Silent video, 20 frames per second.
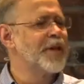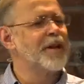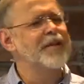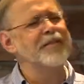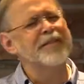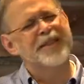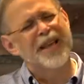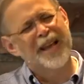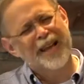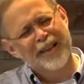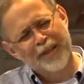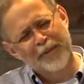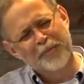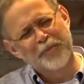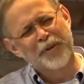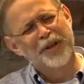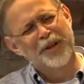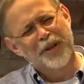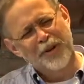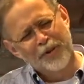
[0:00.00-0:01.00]
don't tell them
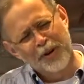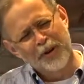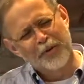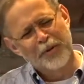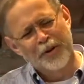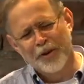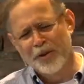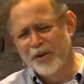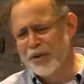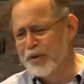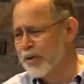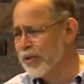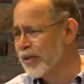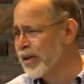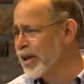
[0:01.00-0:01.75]
you don't know what you're doing.